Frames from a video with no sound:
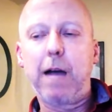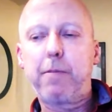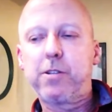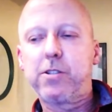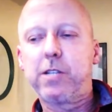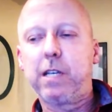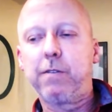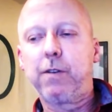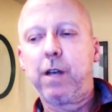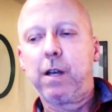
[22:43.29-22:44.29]
I
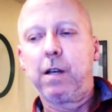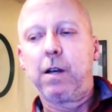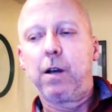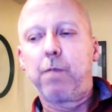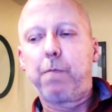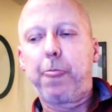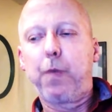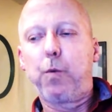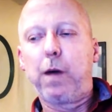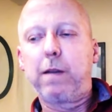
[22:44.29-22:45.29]
perceive
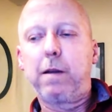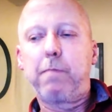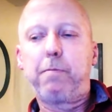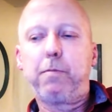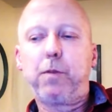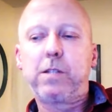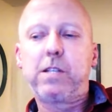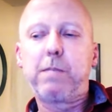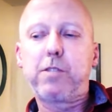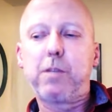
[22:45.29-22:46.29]
what uh, what
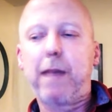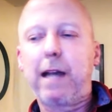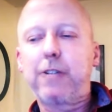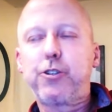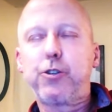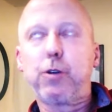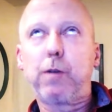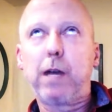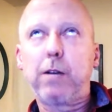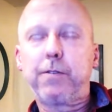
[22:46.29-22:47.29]
seems to match to
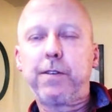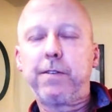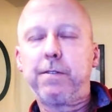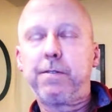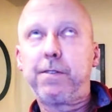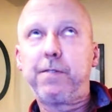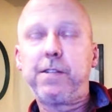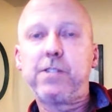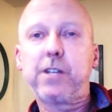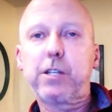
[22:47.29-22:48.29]
around
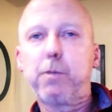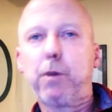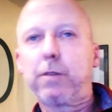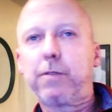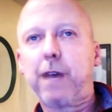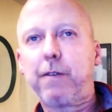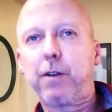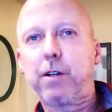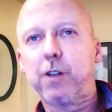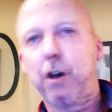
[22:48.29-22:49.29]
fifty-six point five
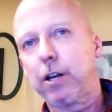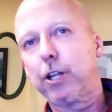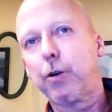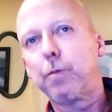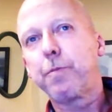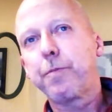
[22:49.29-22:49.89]
hertz audio.